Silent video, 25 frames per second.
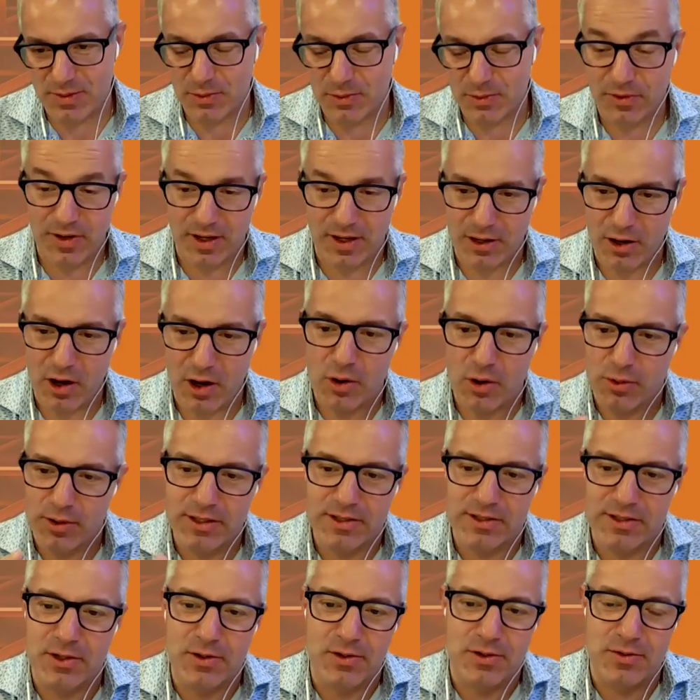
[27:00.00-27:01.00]
most people think, oh,
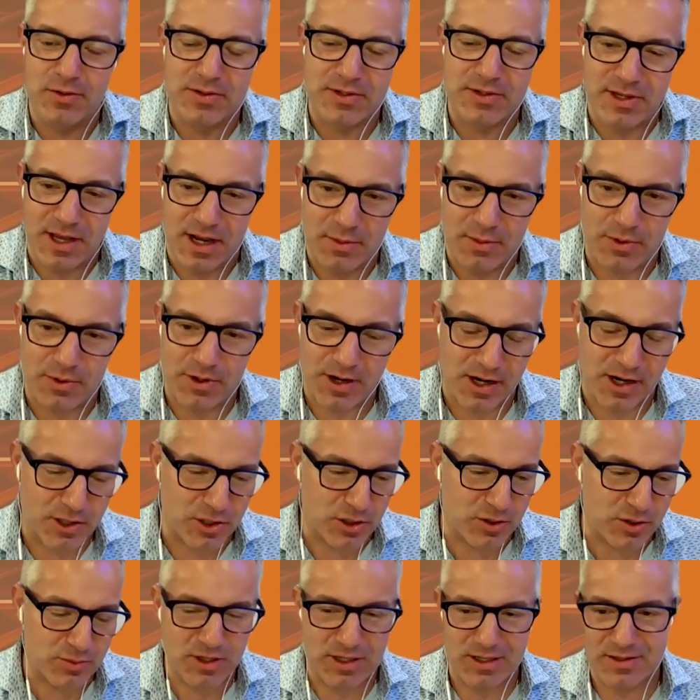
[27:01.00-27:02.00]
let's go do setup
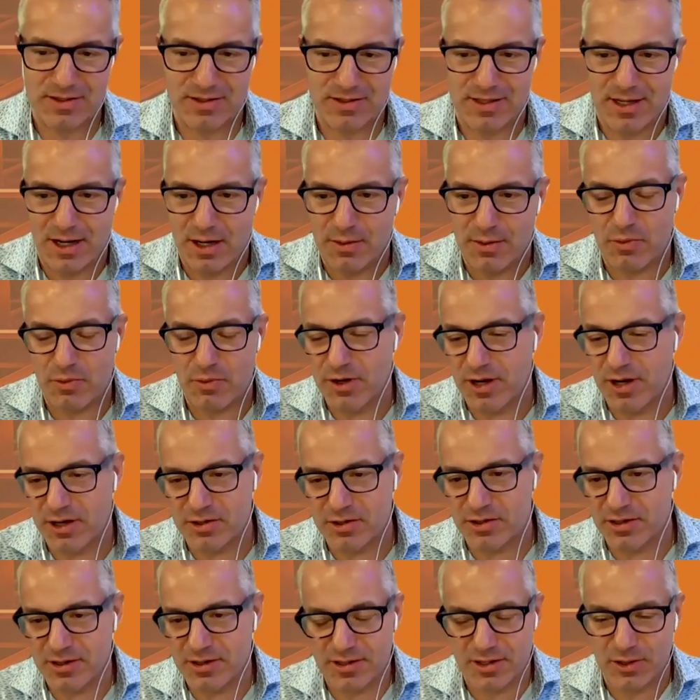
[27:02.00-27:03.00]
reduction because setup
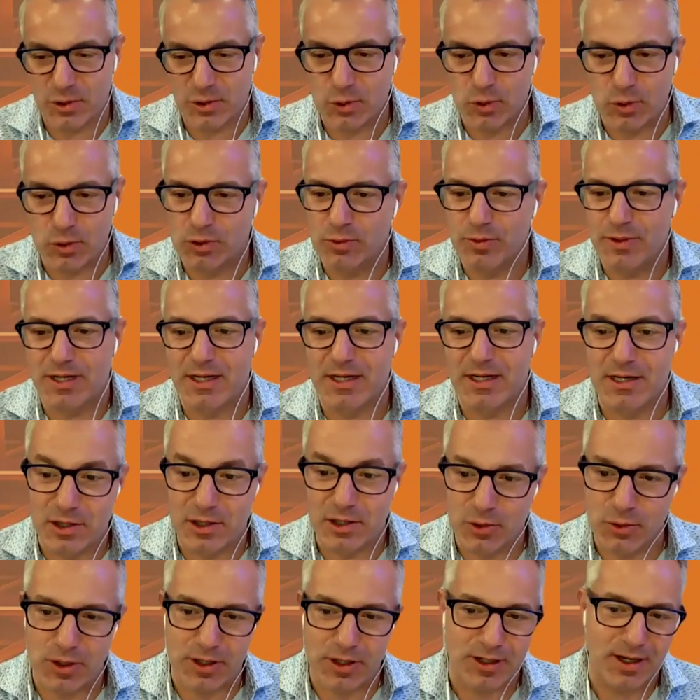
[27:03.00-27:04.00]
reduction is a tool. We need
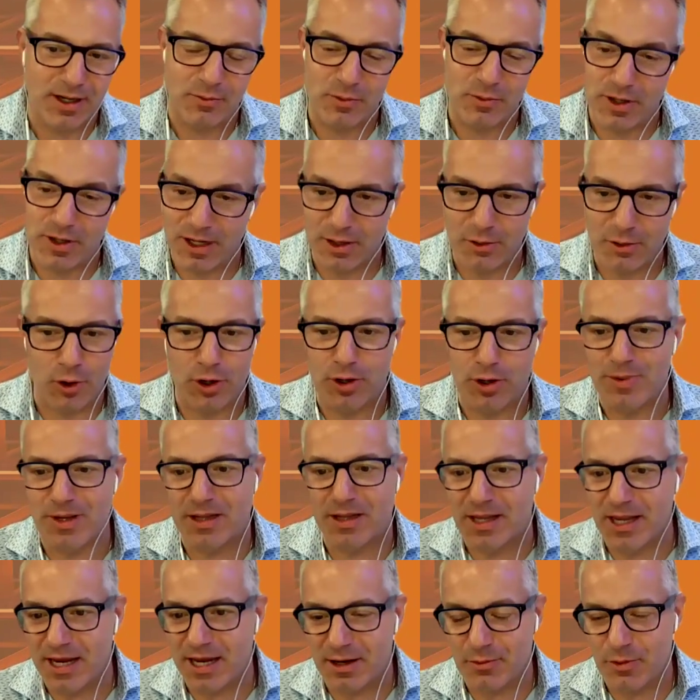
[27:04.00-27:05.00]
to do it. And in order
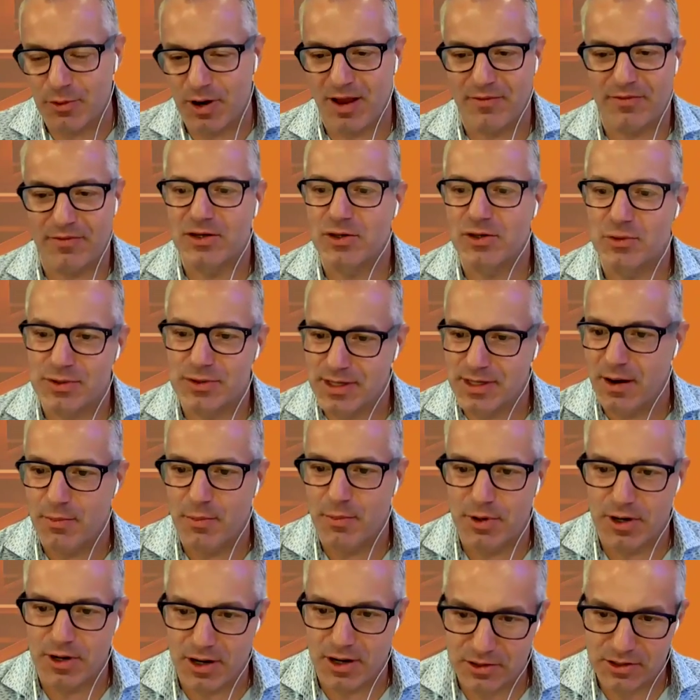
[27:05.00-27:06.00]
to be lean, we have to do
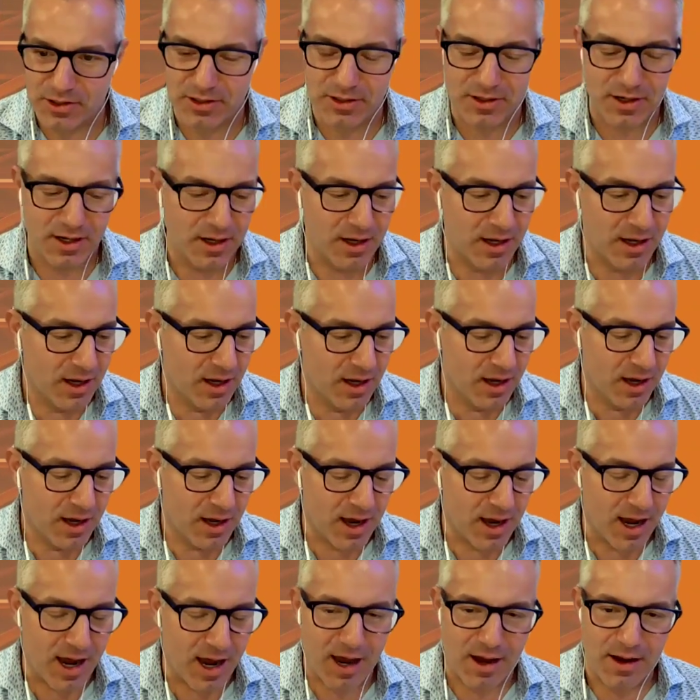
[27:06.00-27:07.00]
setup reduction.
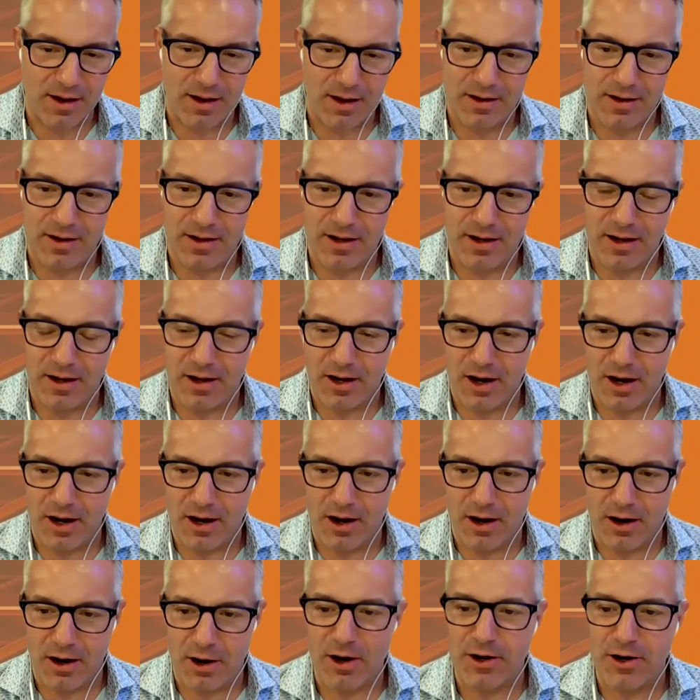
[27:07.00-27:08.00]
Uh,
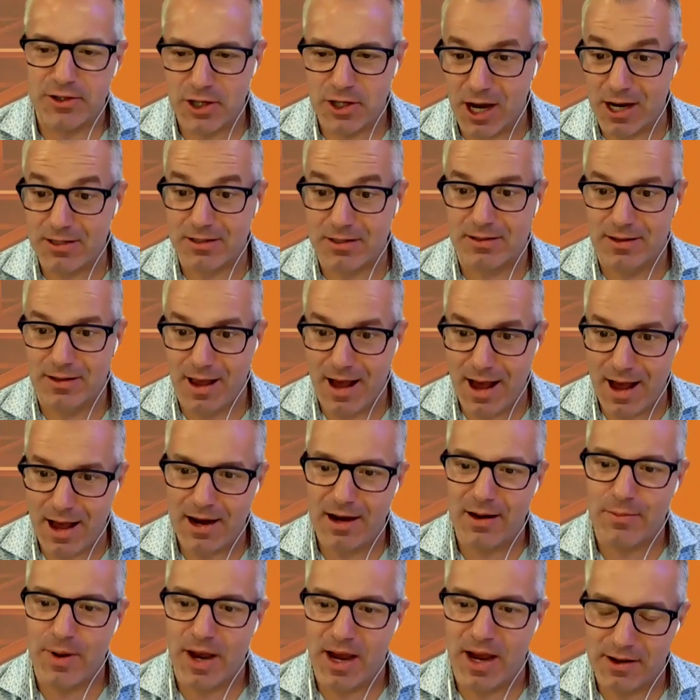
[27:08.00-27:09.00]
Art talks a
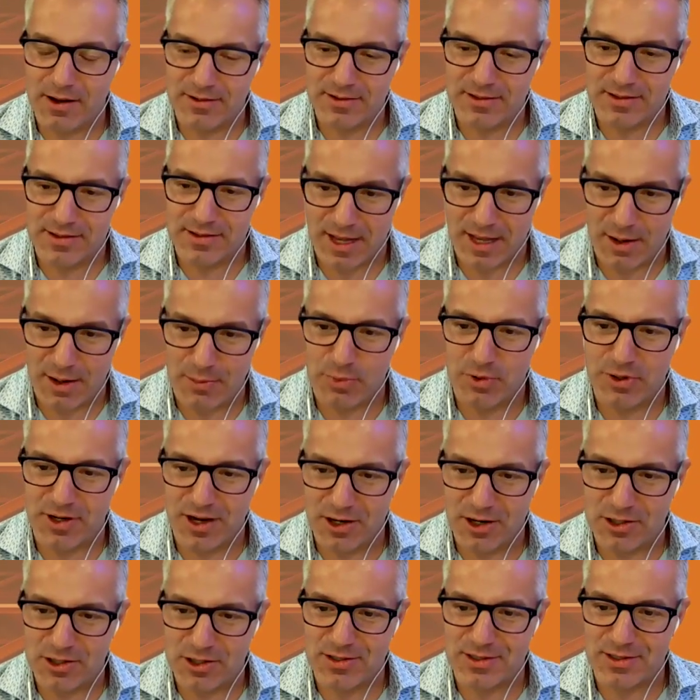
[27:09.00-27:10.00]
lot about setup
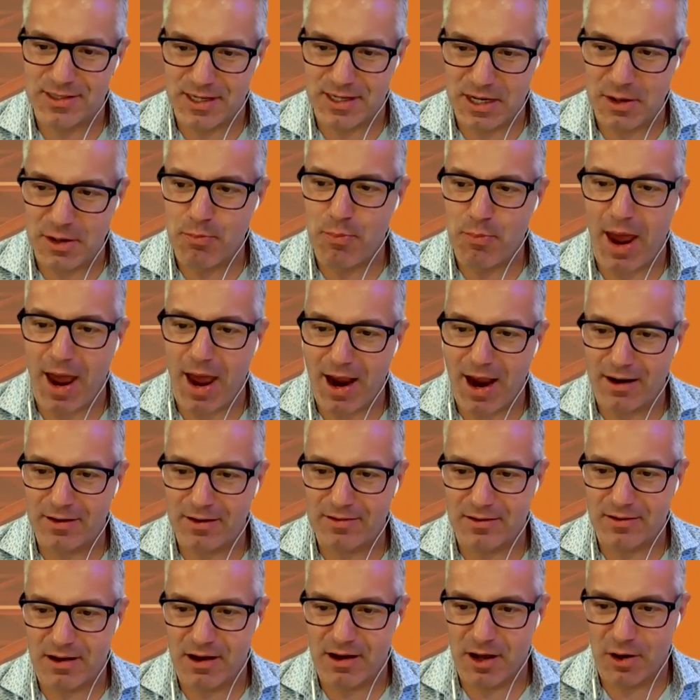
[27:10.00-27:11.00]
reduction's
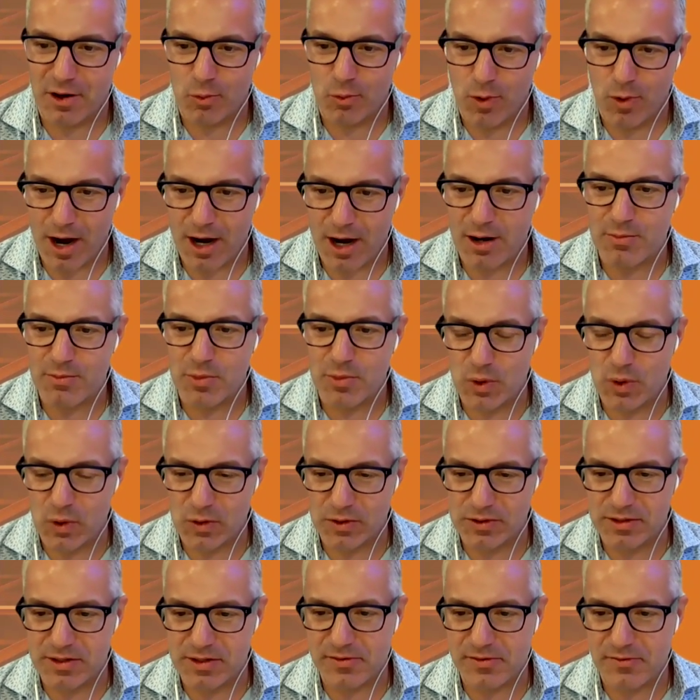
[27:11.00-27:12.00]
impact on Wire
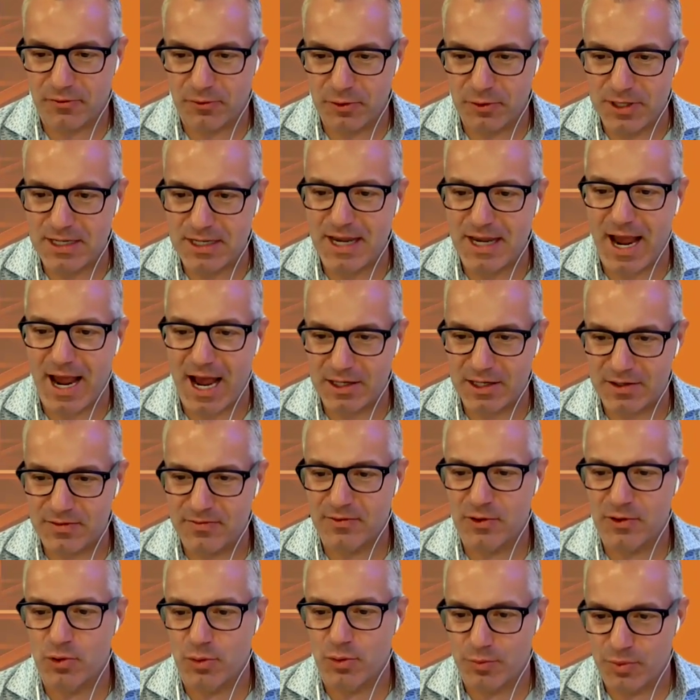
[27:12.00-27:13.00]
Mold's free
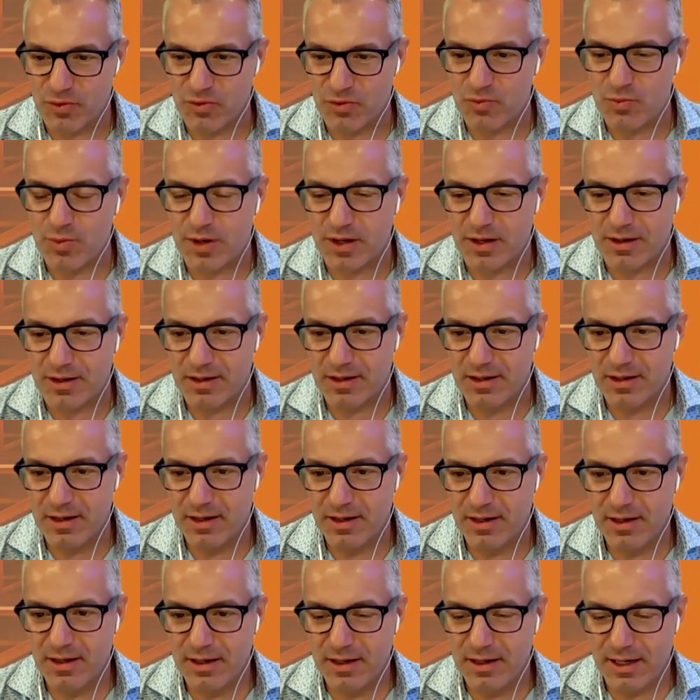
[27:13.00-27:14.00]
cash flow improvement,
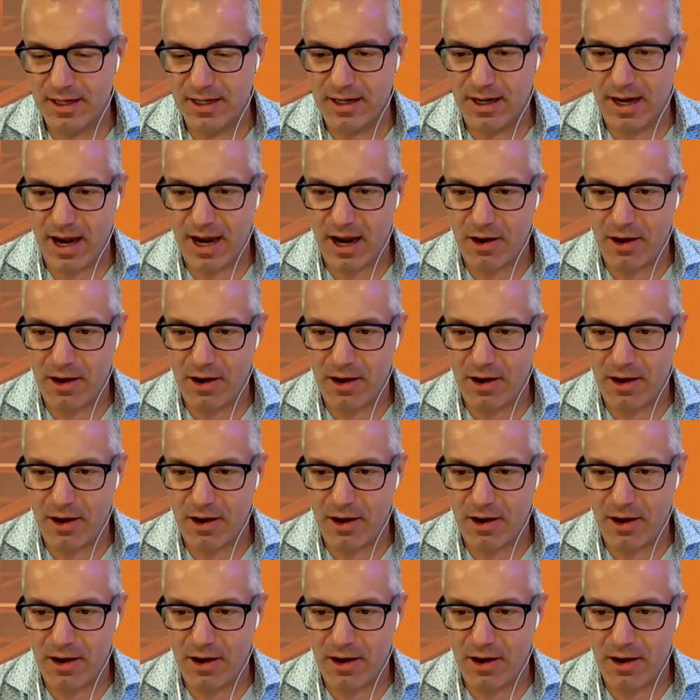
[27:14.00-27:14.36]
and